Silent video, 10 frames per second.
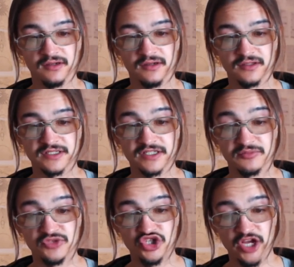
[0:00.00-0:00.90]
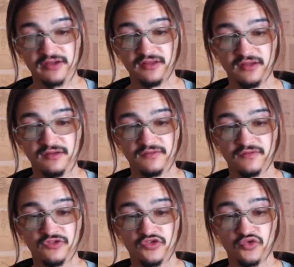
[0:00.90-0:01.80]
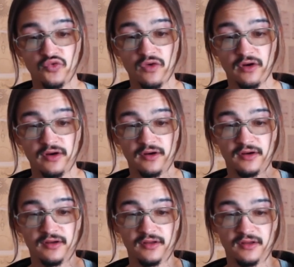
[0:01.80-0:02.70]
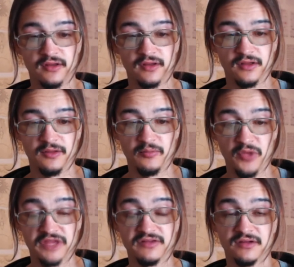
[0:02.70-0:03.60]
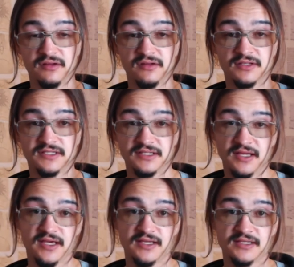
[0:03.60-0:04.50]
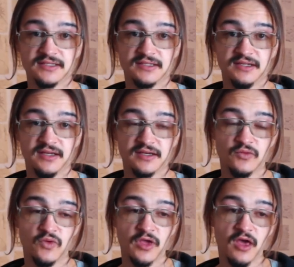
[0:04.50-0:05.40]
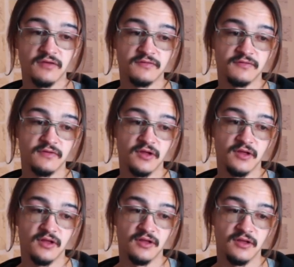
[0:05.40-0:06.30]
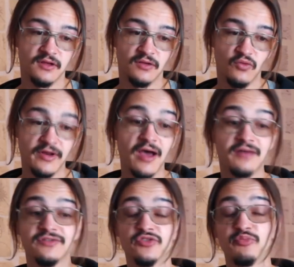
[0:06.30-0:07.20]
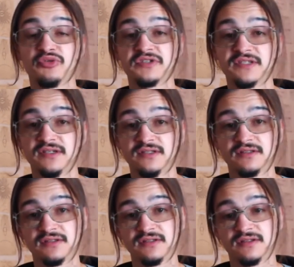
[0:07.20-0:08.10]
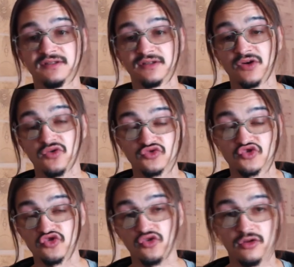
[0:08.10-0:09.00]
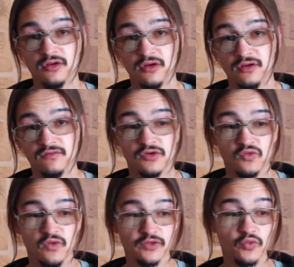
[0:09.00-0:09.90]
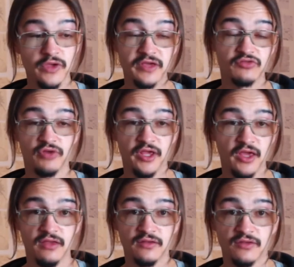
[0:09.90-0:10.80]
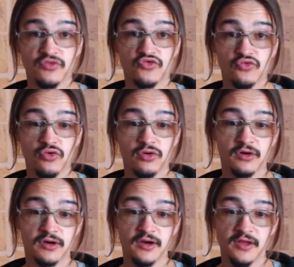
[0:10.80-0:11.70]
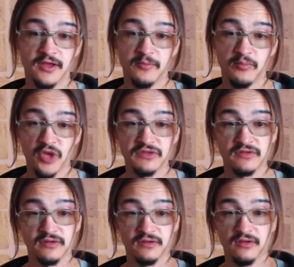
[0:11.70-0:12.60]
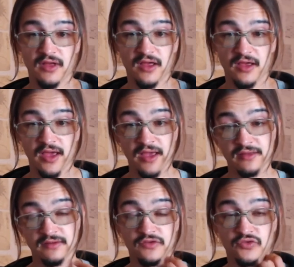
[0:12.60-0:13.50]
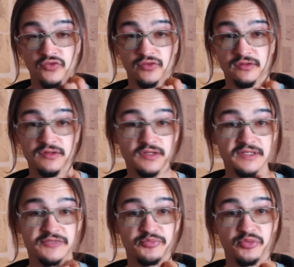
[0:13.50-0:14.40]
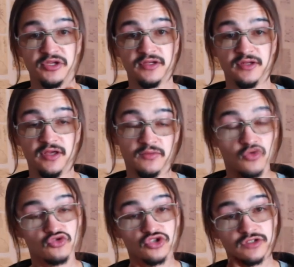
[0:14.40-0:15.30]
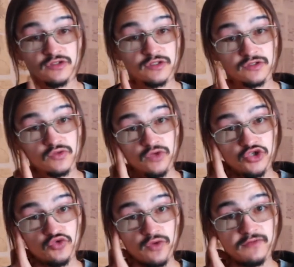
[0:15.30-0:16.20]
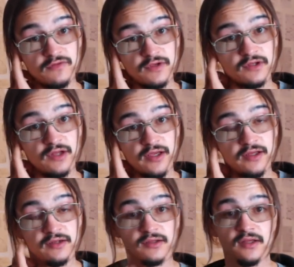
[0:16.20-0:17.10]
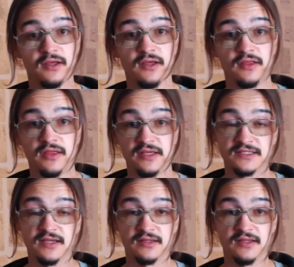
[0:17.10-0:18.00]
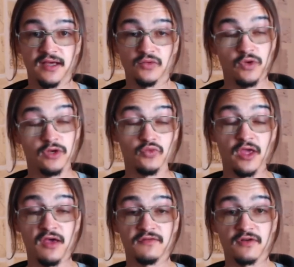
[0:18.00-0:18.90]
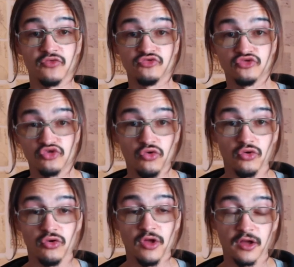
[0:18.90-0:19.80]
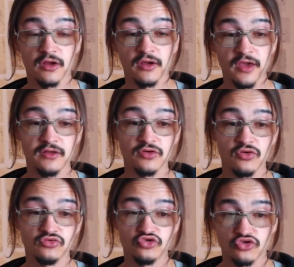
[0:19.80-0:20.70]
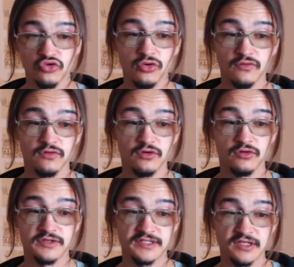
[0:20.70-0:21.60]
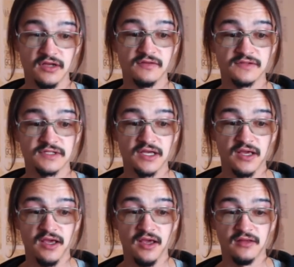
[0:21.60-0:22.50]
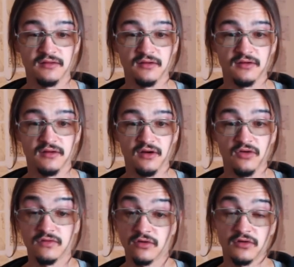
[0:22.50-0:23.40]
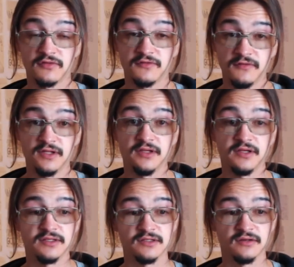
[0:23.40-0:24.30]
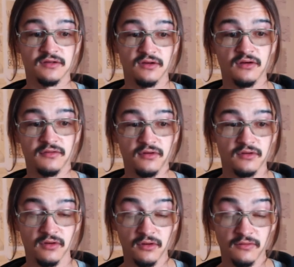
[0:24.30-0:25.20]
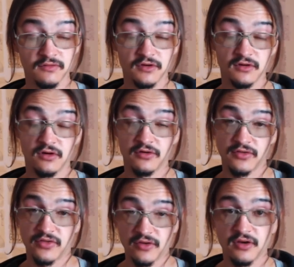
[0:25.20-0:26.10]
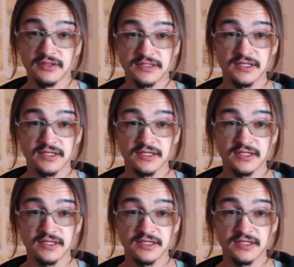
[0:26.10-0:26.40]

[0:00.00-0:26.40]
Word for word: subjective to our mental state like we have 100% control over what we create through our mental attitude discipline emotions which we feel and things like that when we have control gain control over ourselves and uh, over our feelings or, or, or, over our thoughts